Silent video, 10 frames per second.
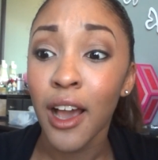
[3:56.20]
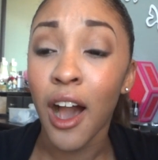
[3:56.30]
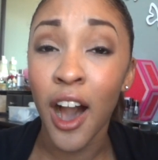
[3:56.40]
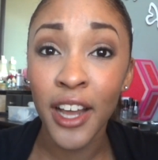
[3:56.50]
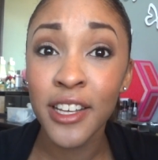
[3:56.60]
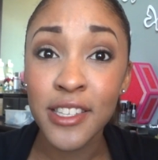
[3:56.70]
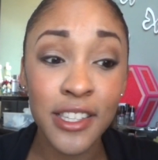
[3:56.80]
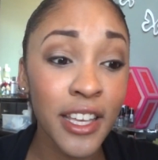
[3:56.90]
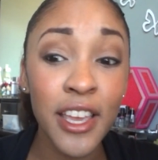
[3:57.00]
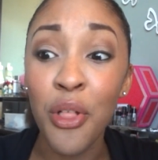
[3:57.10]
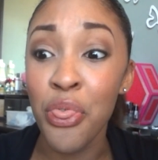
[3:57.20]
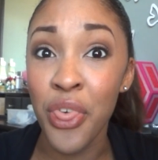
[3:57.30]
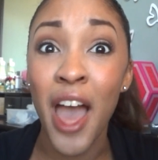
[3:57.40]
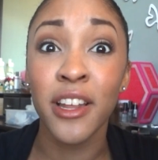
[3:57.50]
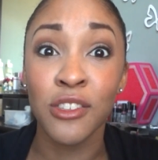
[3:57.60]
honestly,
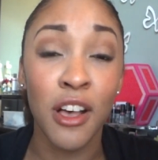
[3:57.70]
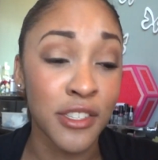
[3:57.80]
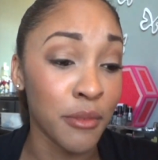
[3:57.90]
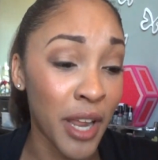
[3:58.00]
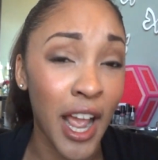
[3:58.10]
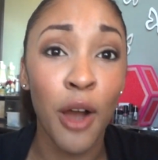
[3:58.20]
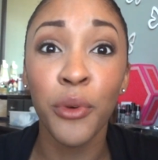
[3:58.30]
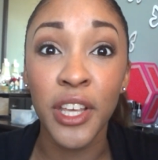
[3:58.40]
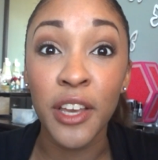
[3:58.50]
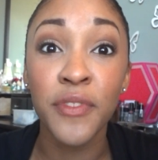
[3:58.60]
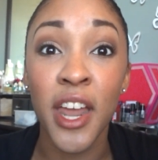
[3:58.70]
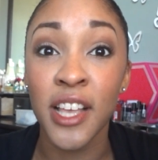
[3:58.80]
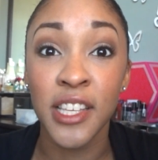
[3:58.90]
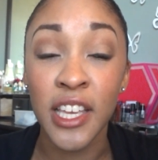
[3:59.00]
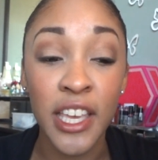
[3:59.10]
that is awesome. Like, I would give that
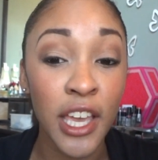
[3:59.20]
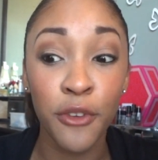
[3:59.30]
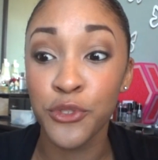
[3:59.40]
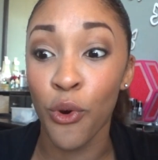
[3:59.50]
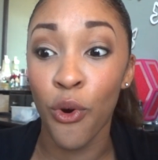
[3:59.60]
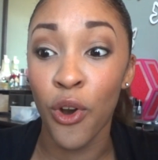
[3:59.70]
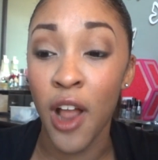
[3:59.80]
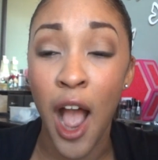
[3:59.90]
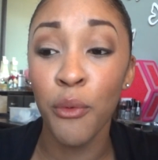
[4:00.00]
as a gift, or I